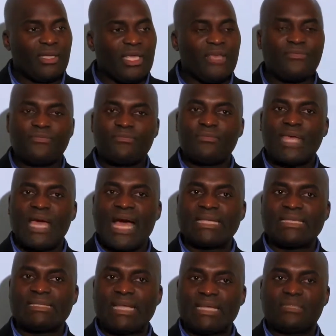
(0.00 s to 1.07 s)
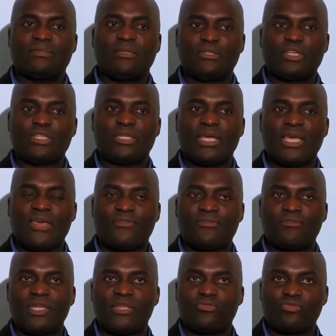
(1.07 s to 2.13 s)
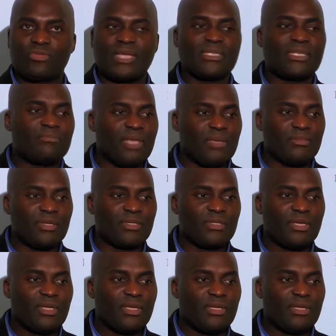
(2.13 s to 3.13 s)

if I started the church, they gave me 2,000 members,